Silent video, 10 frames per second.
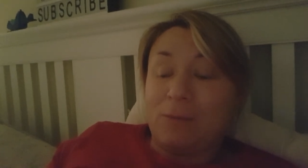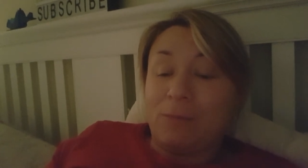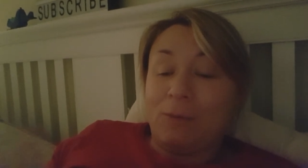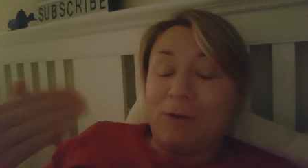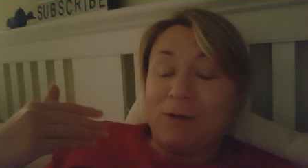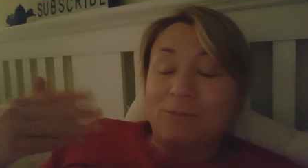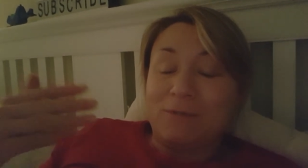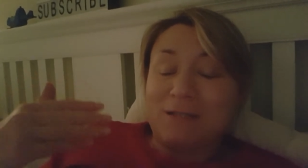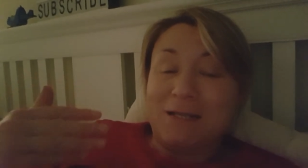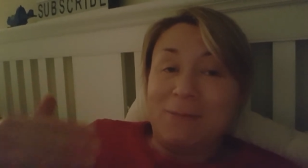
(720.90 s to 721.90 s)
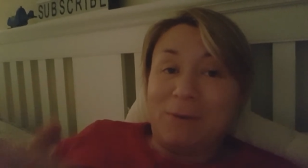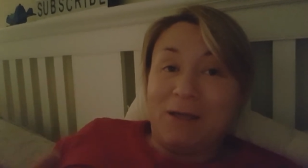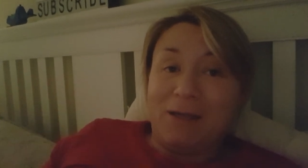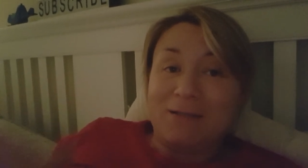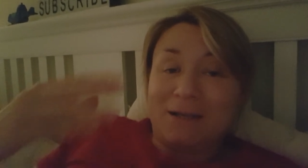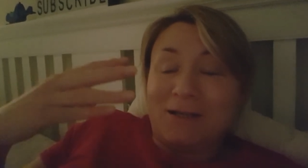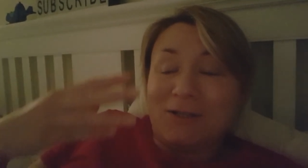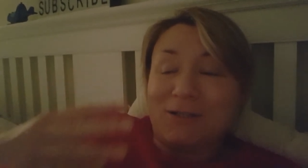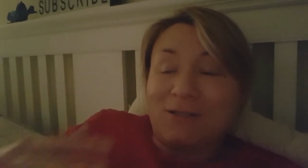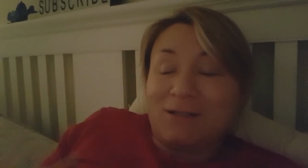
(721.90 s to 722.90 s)
But when I'm sleepy, it's like it
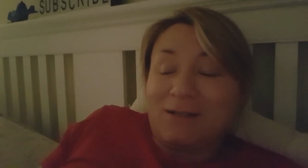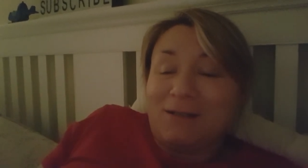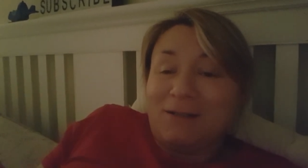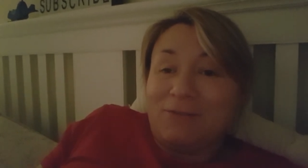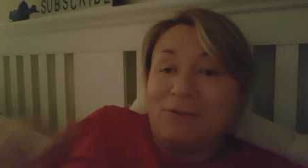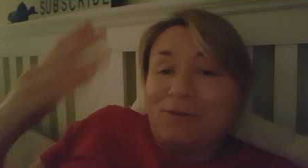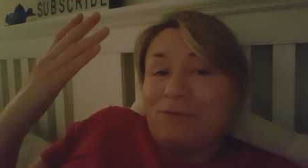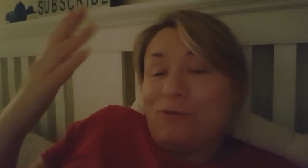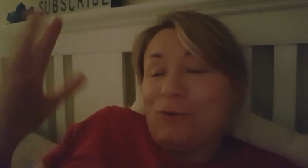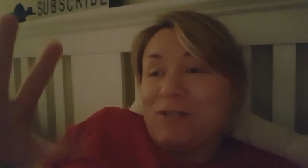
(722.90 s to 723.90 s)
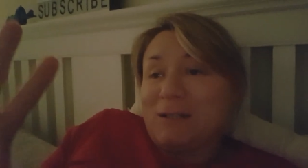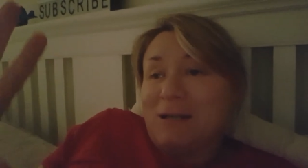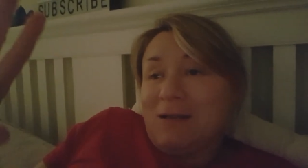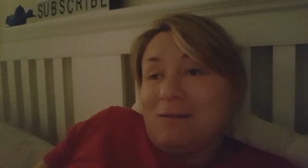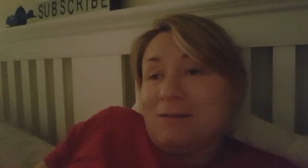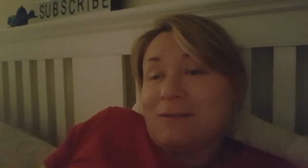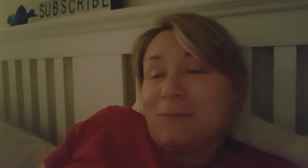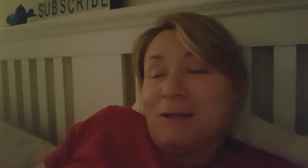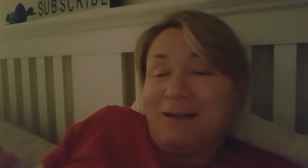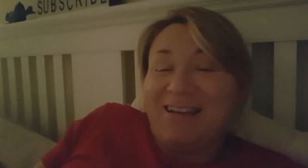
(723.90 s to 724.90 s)
just, I kind of, her voice lulls
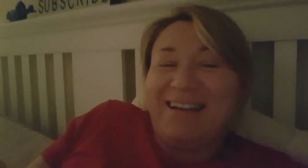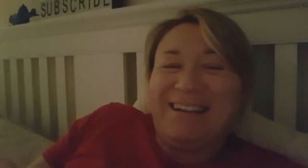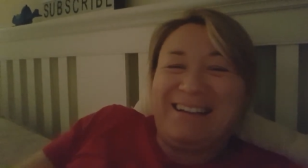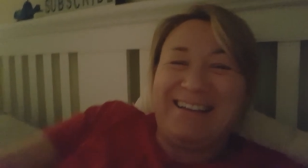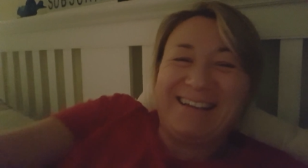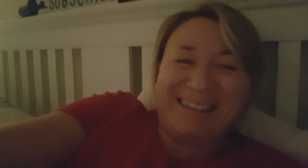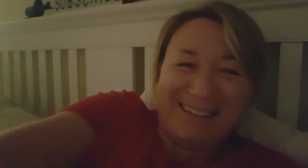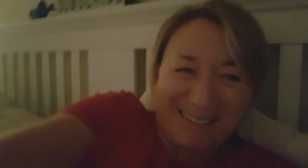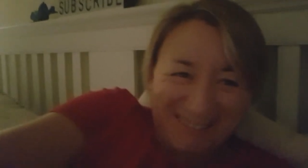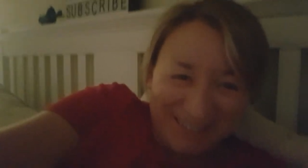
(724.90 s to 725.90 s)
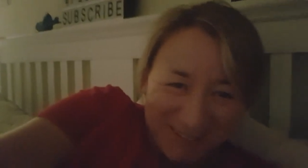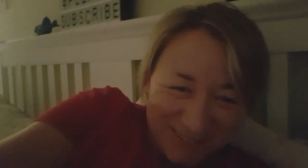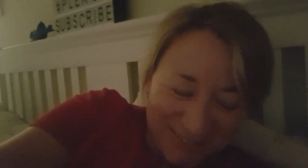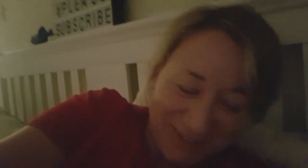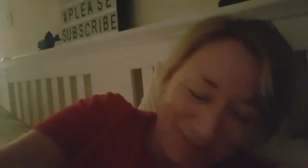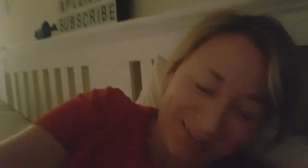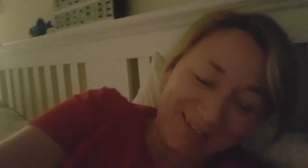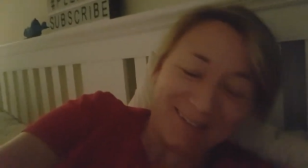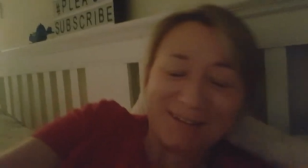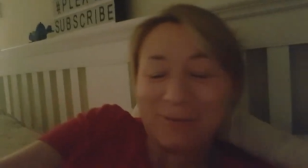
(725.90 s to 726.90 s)
me. So I
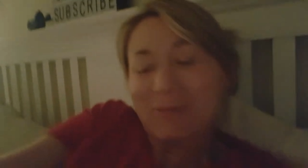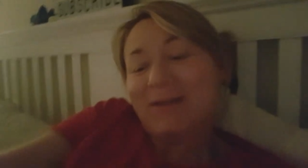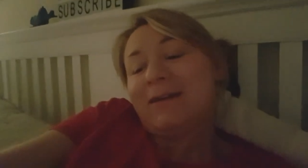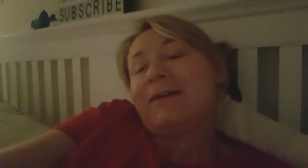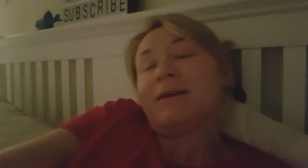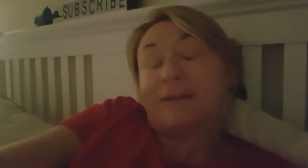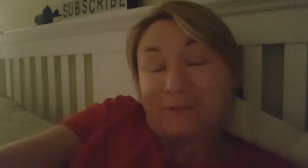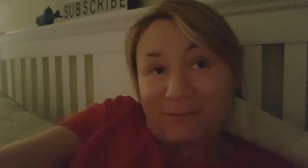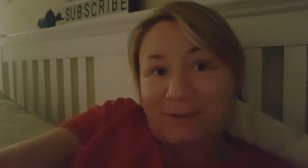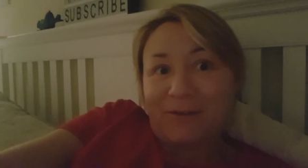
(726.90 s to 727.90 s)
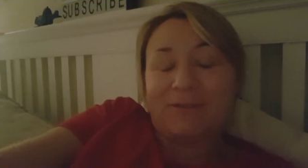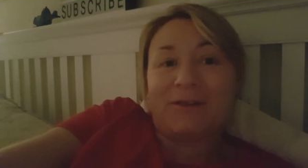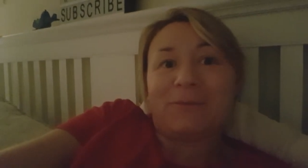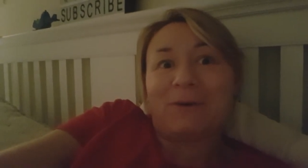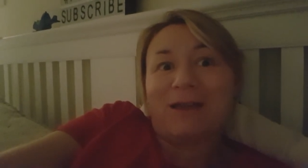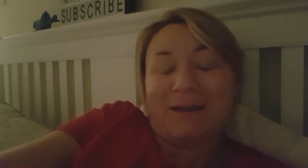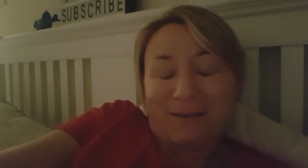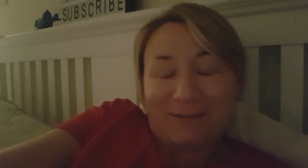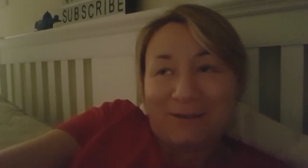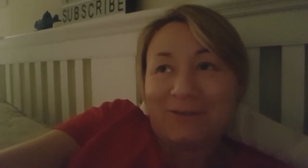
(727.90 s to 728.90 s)
ended up kind of dozing and waking
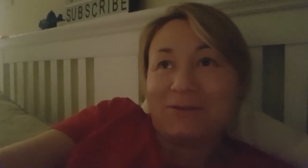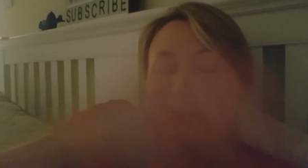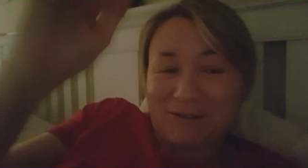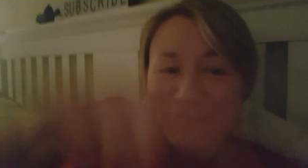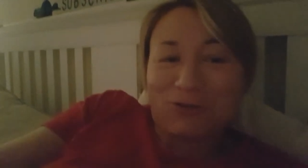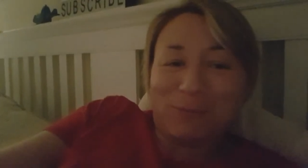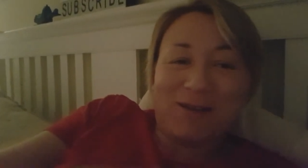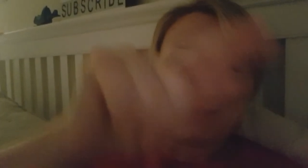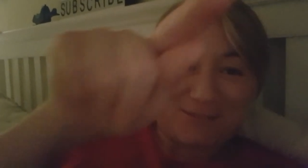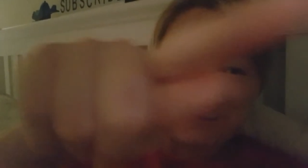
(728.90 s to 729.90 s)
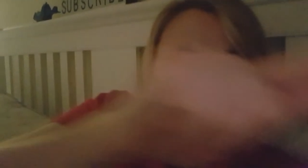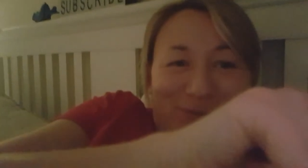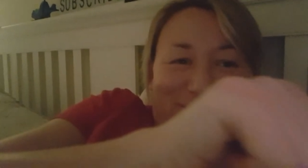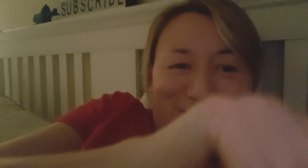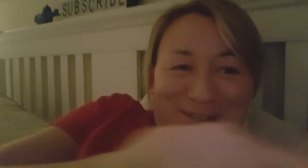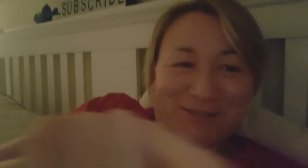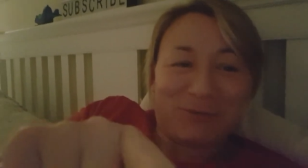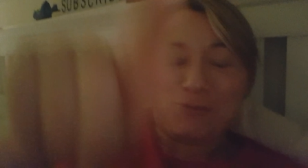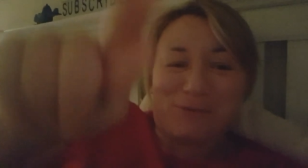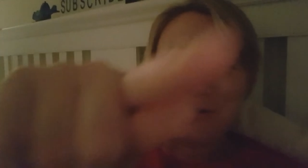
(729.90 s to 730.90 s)
and dozing, going, stop it, reverse,
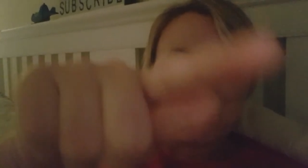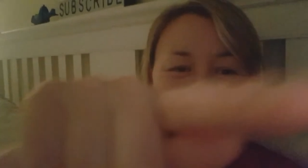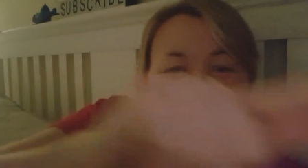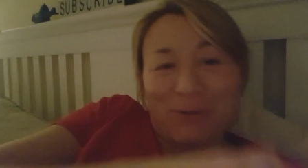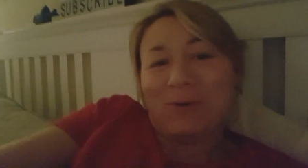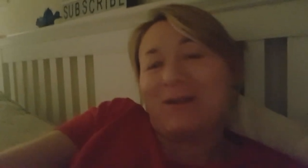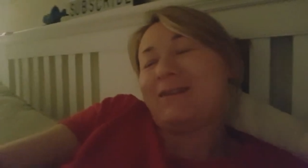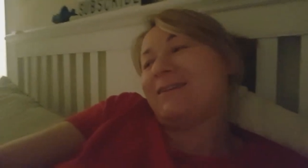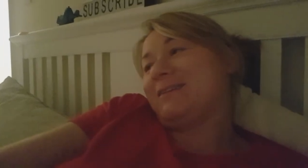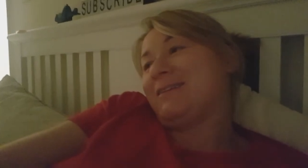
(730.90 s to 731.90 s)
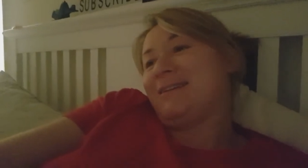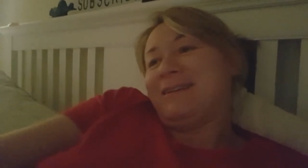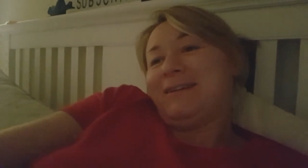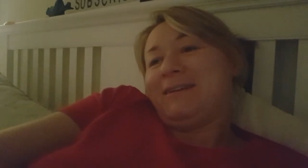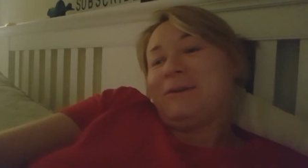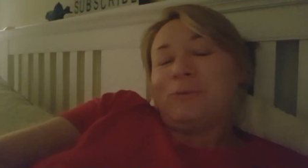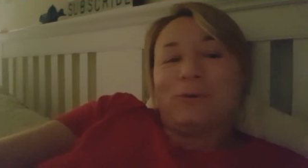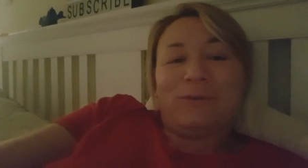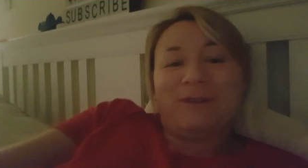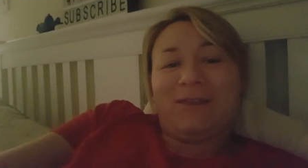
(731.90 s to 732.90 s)
not reverse, you know, rewind.
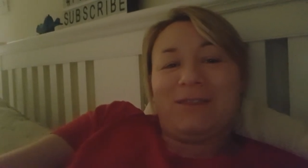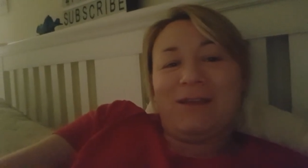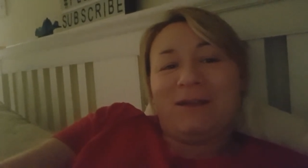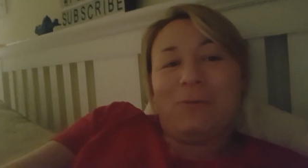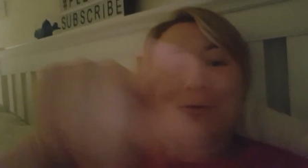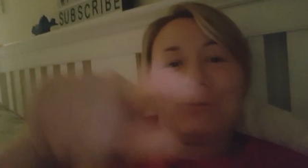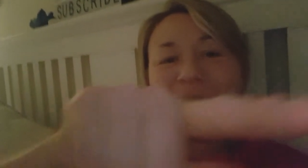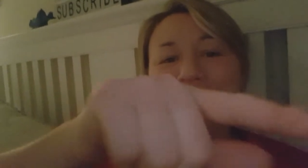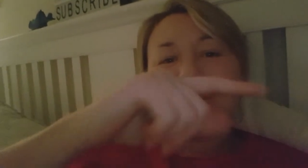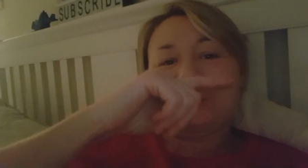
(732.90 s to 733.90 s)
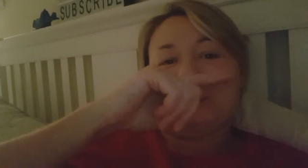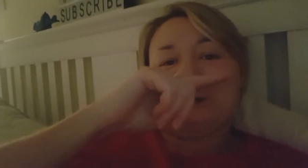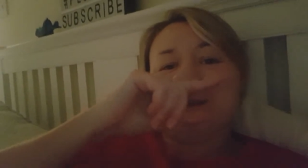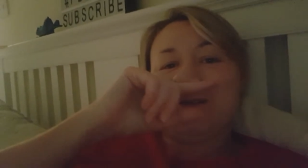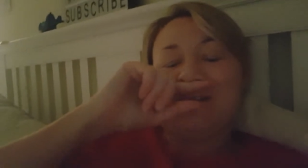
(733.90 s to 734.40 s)
What was I thinking? What were they watching?